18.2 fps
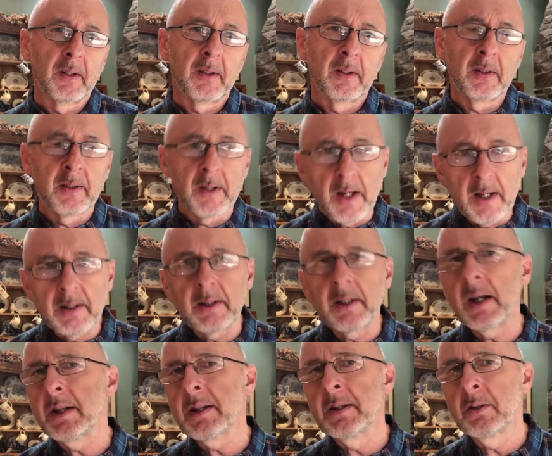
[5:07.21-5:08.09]
Then,
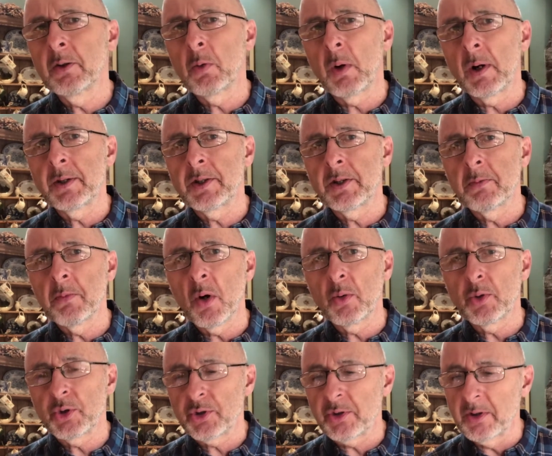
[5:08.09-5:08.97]
getting quite
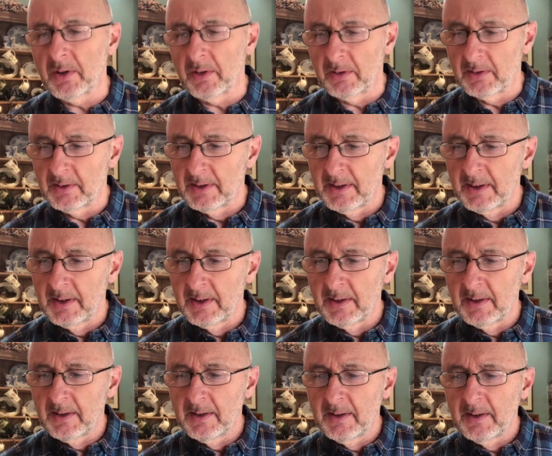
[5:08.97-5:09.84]
emotional,
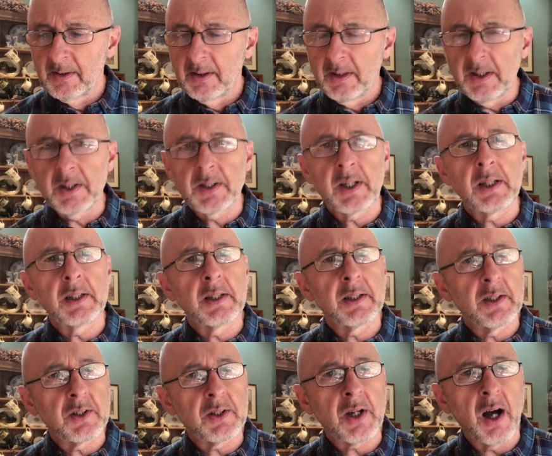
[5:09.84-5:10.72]
he said
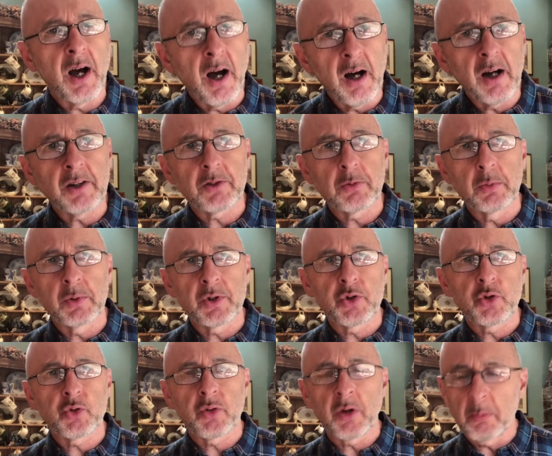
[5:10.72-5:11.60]
that his heart was
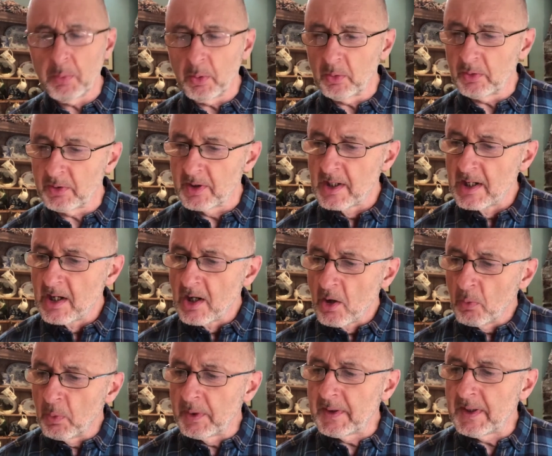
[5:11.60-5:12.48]
troubled
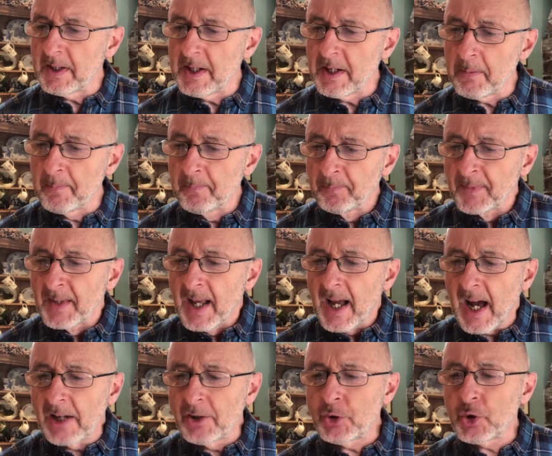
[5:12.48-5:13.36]
within him,
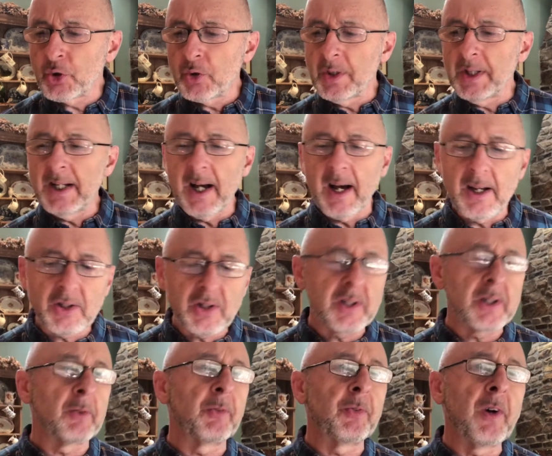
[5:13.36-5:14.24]
and should he
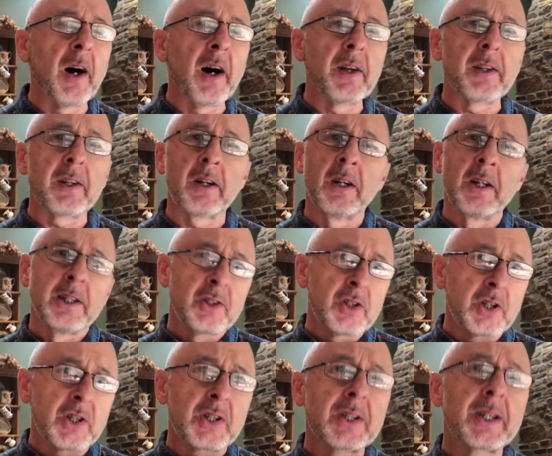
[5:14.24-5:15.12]
ask the Father
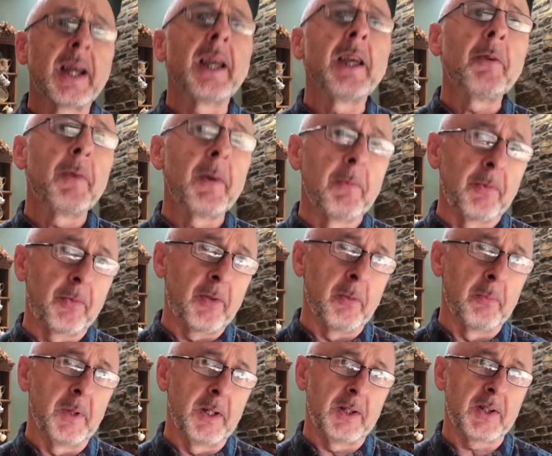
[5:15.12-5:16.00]
to save him
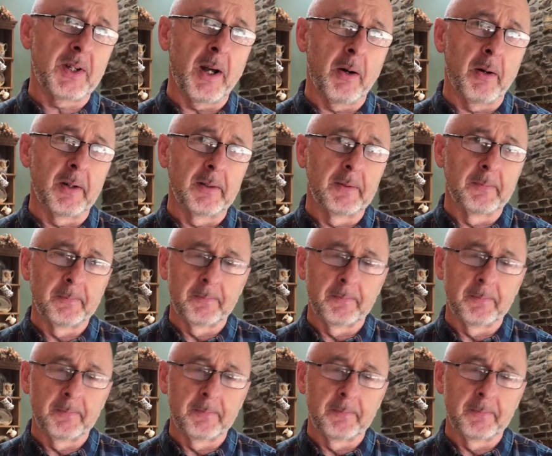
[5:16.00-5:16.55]
from this hour?